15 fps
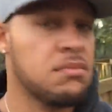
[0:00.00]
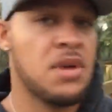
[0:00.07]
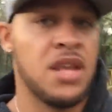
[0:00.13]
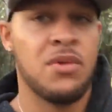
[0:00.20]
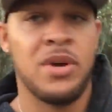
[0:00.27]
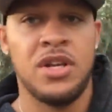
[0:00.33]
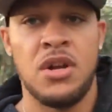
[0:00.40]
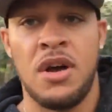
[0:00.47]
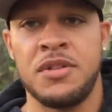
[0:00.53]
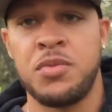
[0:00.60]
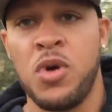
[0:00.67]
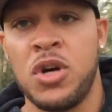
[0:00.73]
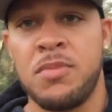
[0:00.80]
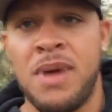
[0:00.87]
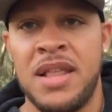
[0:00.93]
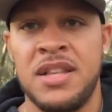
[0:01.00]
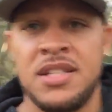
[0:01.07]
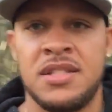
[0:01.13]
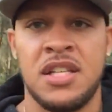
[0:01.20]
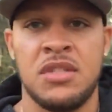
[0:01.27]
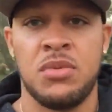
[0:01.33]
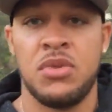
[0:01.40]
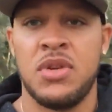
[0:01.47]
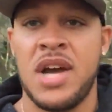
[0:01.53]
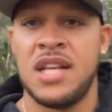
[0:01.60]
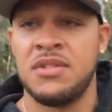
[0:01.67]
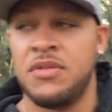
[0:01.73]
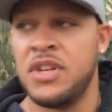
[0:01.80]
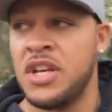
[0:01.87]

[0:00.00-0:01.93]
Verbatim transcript: By the way, you know, I've spoken about these things with you guys in